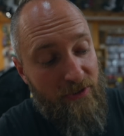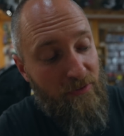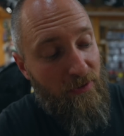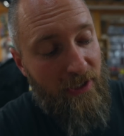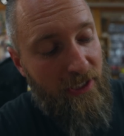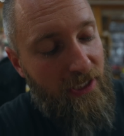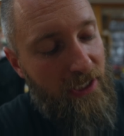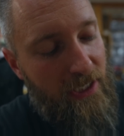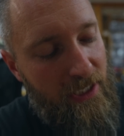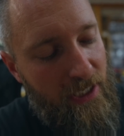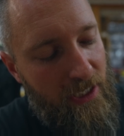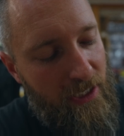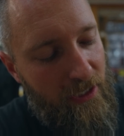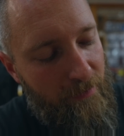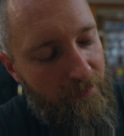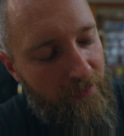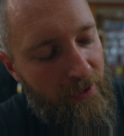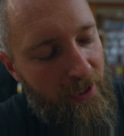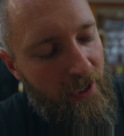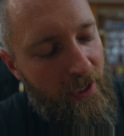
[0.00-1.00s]
you weren't going to need
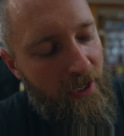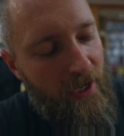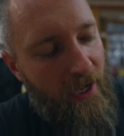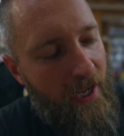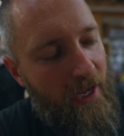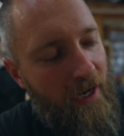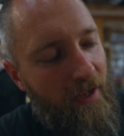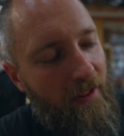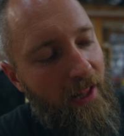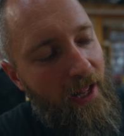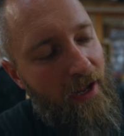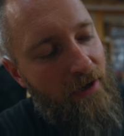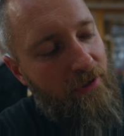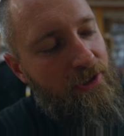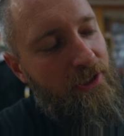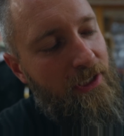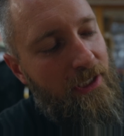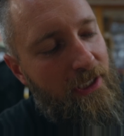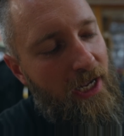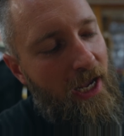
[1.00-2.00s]
them, and it
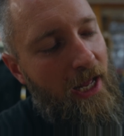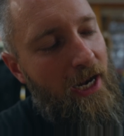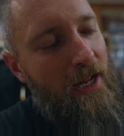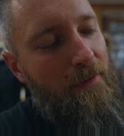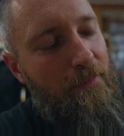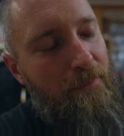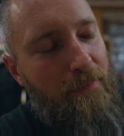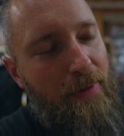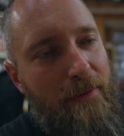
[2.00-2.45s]
allows you to kind of